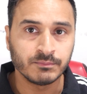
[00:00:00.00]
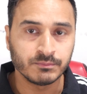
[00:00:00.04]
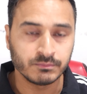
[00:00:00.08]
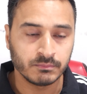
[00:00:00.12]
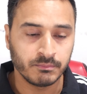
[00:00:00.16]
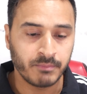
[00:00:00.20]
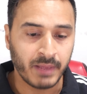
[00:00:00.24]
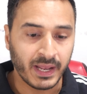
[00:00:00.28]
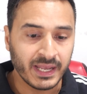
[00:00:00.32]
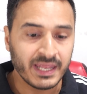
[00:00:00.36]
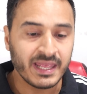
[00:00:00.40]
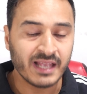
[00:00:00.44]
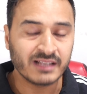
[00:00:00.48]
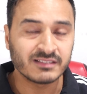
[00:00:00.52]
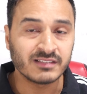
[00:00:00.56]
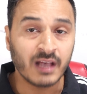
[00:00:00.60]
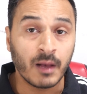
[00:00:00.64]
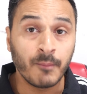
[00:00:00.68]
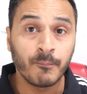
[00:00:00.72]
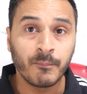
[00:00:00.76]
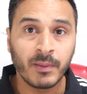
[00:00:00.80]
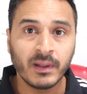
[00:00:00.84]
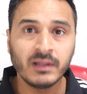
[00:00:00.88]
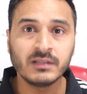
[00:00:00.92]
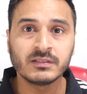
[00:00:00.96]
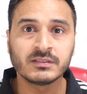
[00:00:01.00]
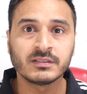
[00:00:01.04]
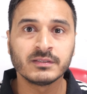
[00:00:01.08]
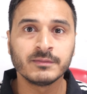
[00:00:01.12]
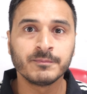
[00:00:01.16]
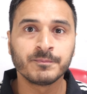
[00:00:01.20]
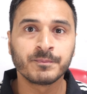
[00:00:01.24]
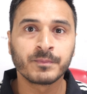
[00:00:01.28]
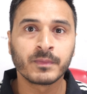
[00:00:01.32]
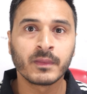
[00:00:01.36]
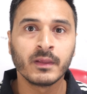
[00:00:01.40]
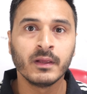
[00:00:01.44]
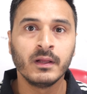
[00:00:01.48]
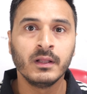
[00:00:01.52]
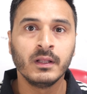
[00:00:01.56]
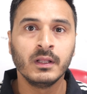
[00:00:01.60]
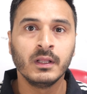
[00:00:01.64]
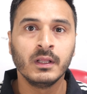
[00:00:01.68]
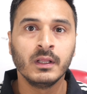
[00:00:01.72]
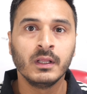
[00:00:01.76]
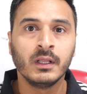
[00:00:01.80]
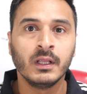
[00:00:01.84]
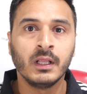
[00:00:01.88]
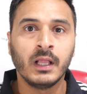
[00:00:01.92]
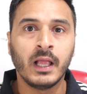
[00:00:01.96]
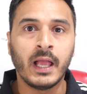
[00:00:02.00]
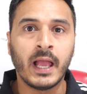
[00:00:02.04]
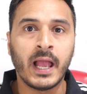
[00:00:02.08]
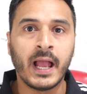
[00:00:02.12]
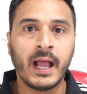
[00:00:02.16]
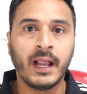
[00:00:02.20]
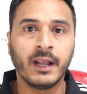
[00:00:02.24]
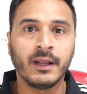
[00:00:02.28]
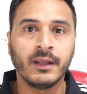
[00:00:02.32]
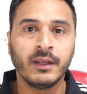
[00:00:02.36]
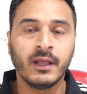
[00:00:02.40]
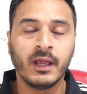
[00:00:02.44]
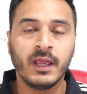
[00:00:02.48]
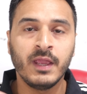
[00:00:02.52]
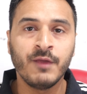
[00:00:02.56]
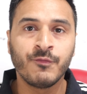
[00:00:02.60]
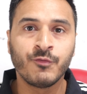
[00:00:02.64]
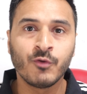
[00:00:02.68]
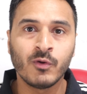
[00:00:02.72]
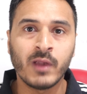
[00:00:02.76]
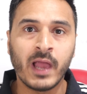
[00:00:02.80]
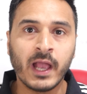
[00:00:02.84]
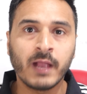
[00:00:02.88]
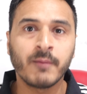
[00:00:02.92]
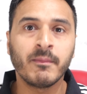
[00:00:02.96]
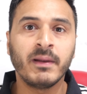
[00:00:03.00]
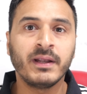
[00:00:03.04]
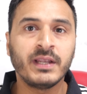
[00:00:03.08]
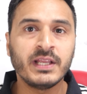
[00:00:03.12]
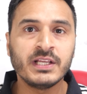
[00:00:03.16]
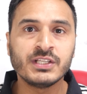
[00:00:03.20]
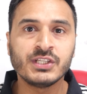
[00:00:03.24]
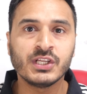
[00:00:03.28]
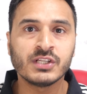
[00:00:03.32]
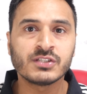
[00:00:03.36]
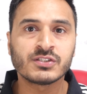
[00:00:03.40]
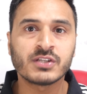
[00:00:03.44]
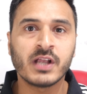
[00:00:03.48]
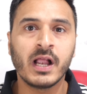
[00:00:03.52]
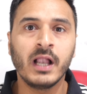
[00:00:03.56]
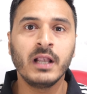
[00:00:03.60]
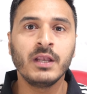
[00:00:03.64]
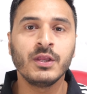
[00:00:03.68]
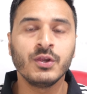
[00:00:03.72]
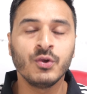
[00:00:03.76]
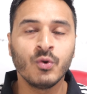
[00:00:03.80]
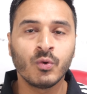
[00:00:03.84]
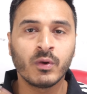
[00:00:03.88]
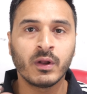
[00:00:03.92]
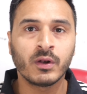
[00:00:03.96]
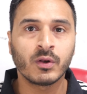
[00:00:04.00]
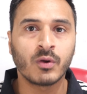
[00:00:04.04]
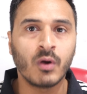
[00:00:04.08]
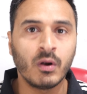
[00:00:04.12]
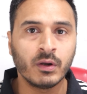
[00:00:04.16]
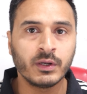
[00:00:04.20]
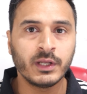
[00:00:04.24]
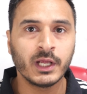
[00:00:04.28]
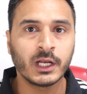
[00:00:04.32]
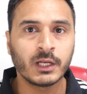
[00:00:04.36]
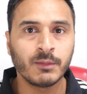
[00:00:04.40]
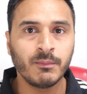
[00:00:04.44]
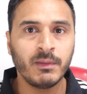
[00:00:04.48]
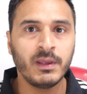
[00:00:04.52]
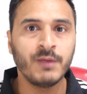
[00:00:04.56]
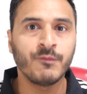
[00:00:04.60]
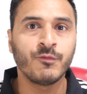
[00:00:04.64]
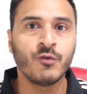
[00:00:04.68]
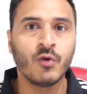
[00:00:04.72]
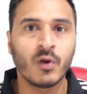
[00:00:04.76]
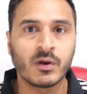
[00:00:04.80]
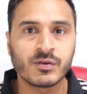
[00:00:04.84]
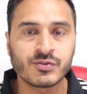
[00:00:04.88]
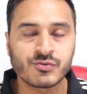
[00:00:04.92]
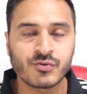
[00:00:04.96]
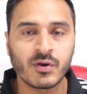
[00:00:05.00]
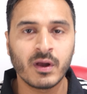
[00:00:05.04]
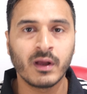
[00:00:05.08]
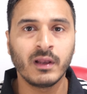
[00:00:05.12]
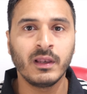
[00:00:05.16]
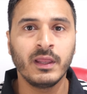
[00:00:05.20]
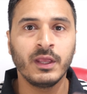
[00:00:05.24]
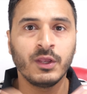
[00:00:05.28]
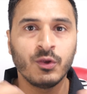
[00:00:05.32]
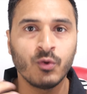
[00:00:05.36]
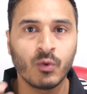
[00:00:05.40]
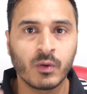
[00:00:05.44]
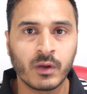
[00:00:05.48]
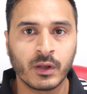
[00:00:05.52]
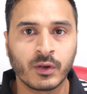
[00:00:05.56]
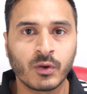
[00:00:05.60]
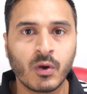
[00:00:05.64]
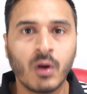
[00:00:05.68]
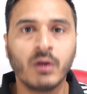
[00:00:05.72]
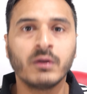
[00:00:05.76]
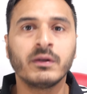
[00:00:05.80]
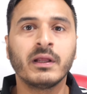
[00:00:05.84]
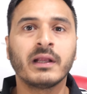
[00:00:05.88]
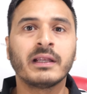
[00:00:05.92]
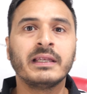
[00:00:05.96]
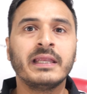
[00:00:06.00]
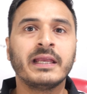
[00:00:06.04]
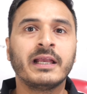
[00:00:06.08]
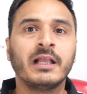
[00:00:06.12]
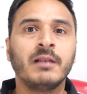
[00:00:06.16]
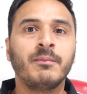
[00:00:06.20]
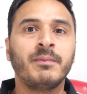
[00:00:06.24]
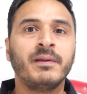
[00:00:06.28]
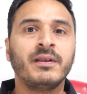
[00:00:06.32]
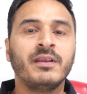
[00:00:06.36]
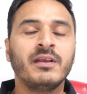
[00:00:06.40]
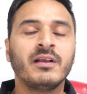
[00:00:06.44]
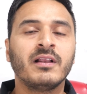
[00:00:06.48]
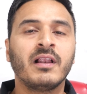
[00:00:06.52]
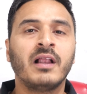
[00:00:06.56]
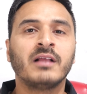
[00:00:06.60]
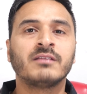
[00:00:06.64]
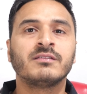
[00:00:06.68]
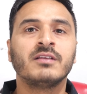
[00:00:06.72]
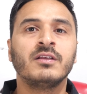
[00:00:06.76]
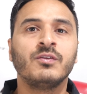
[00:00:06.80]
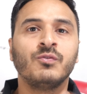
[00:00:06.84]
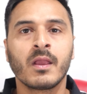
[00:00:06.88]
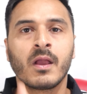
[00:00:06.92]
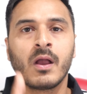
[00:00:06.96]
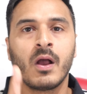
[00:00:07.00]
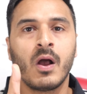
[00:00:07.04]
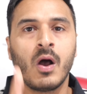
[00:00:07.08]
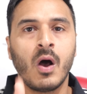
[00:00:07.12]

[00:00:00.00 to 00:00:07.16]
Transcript: many examples. And if you like my teaching style, you can contact me. If you are struggling, you can contact Nikhil PT classes.